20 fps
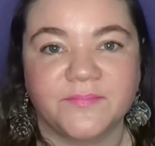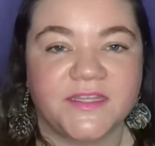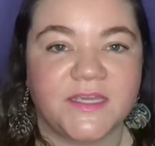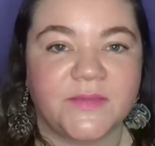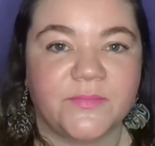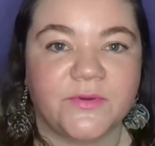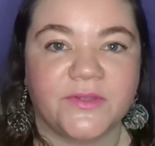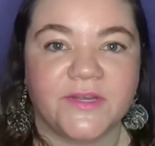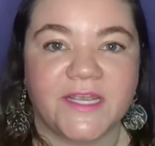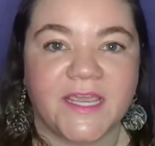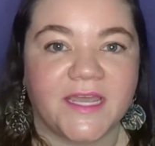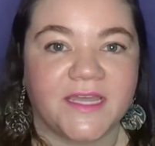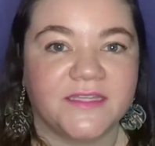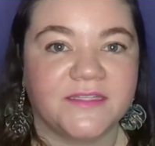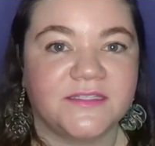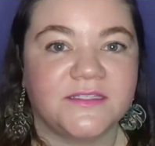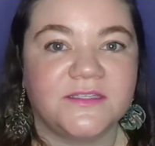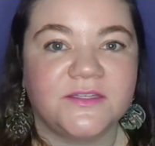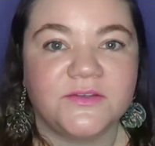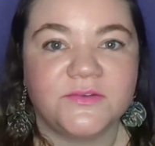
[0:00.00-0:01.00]
They put ads
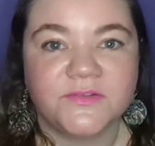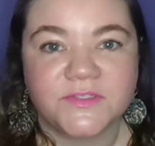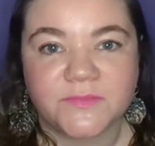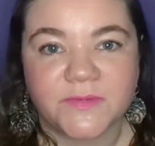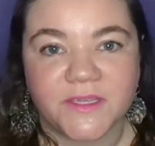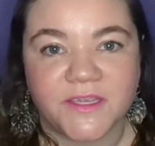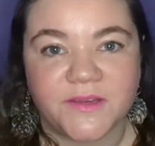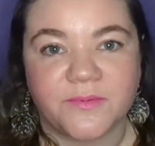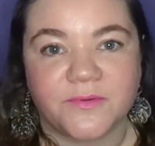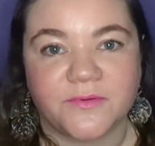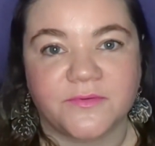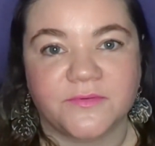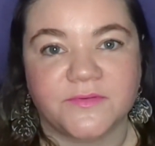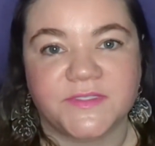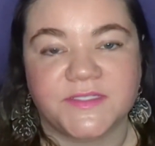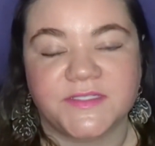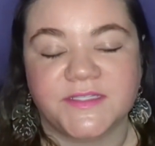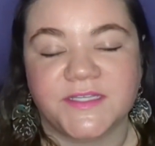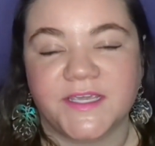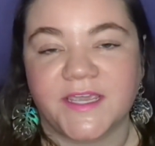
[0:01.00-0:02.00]
in
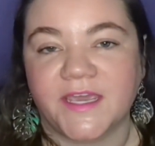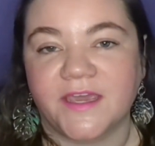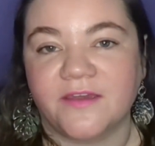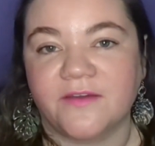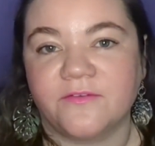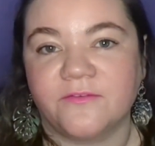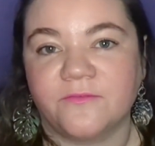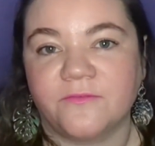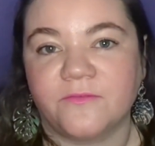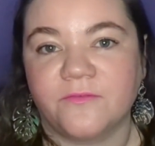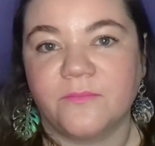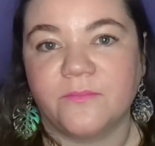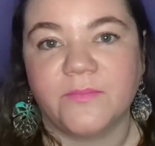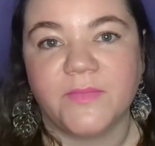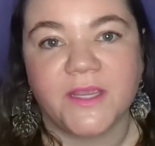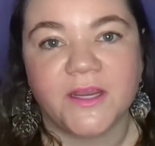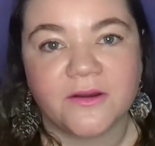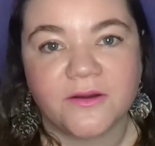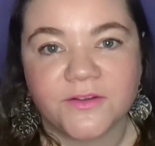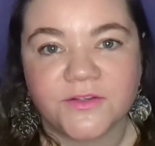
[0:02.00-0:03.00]
newspapers. They have
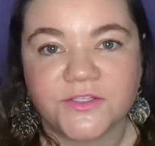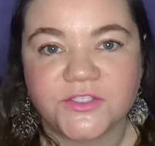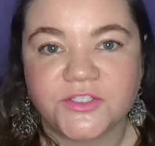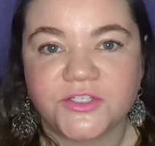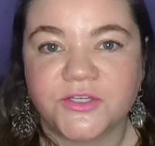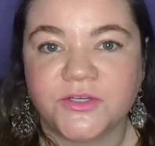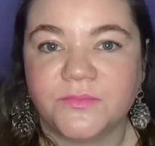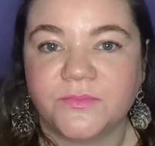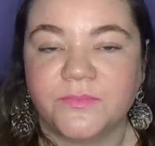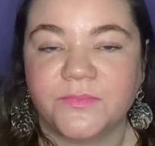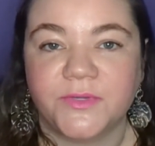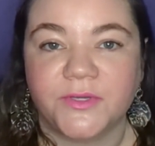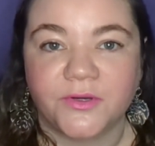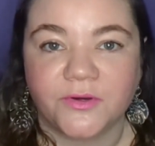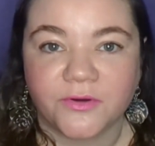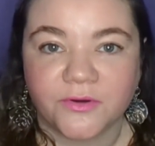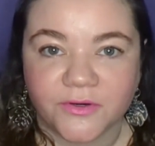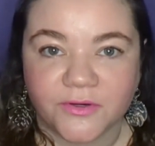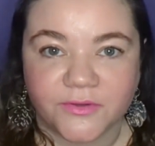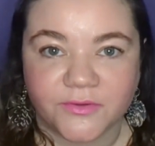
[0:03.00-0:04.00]
marriage
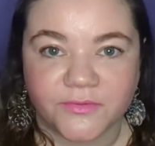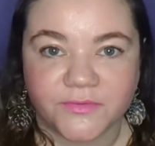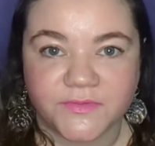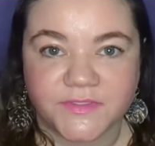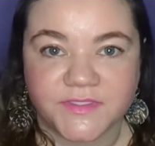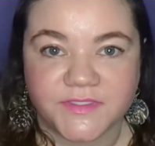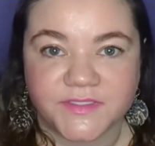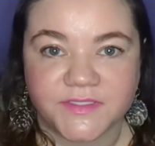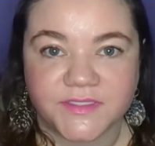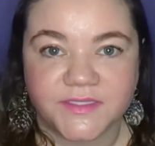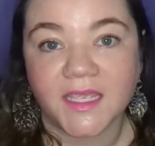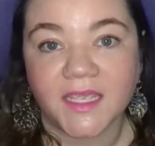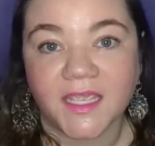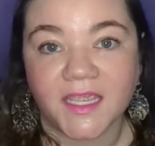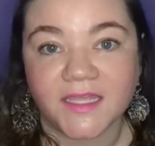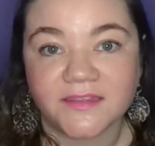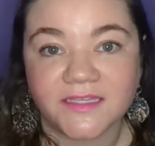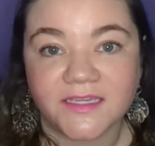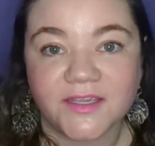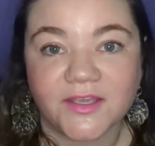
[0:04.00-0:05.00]
bureaus,
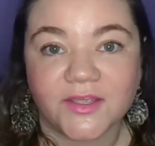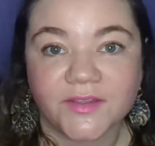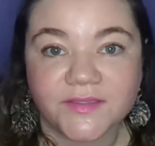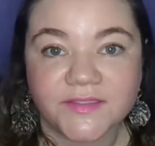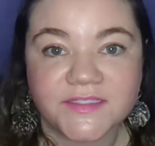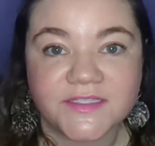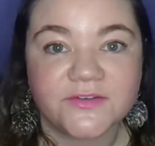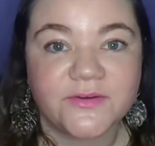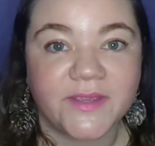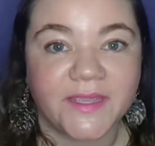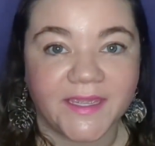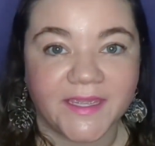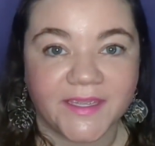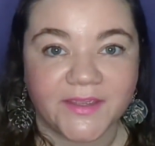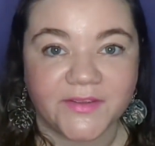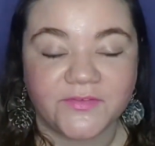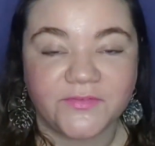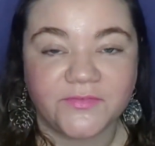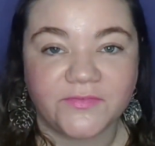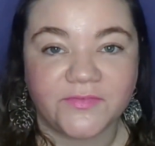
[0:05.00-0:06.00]
and they also
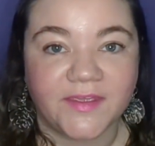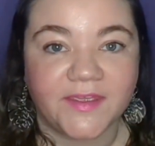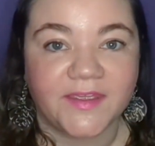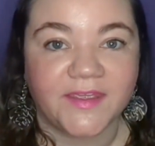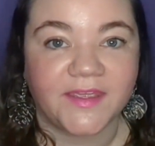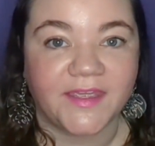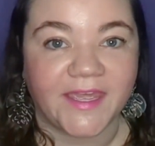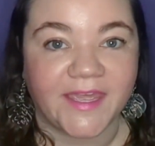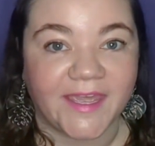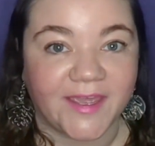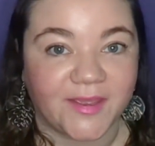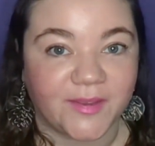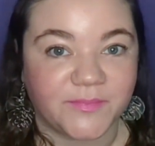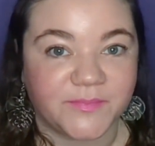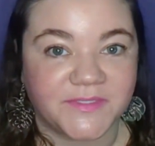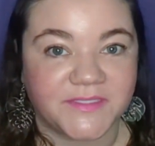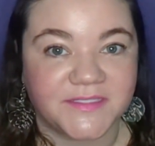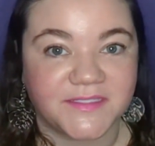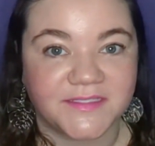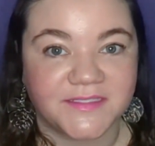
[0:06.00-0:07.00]
have
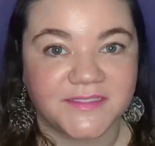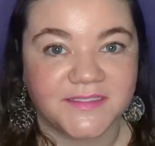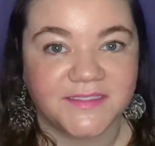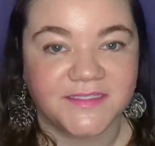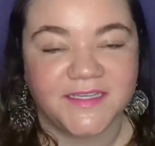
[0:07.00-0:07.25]
apps.